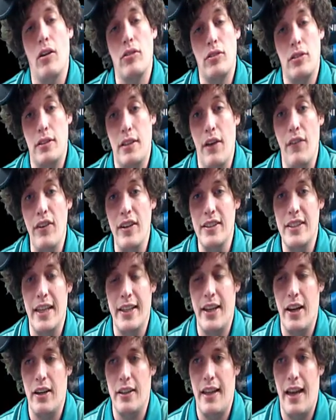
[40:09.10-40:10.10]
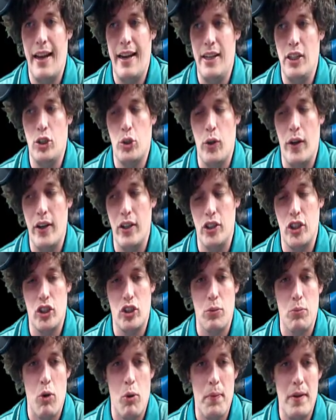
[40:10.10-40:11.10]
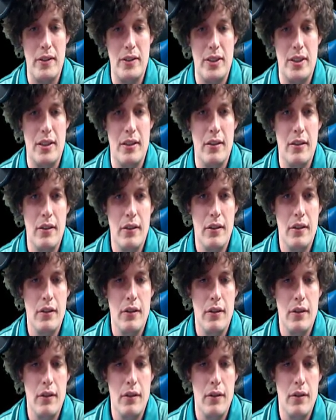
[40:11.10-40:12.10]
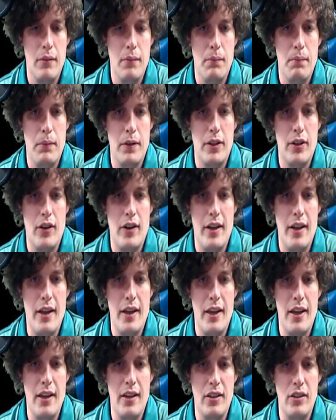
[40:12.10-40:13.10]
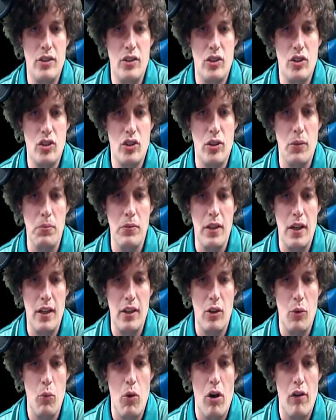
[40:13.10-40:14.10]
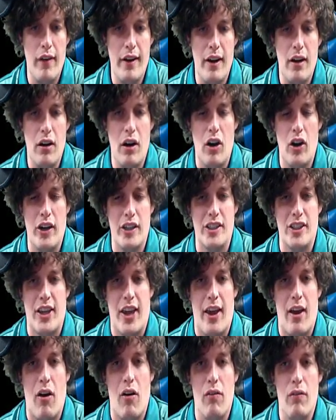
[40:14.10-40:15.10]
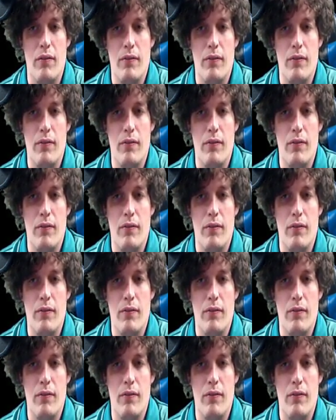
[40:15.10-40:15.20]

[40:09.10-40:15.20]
I'll definitely take care of that Ace Trainer in just a moment. But there is something in the wall right here, a heart scale.